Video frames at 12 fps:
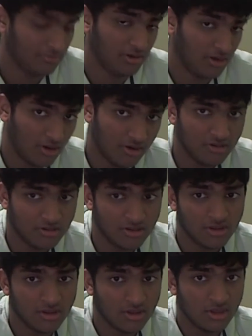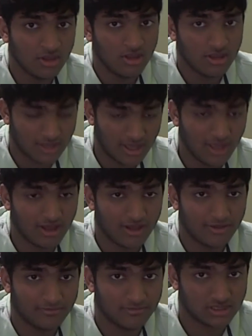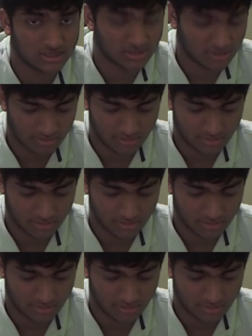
hard. Yeah, you just gotta know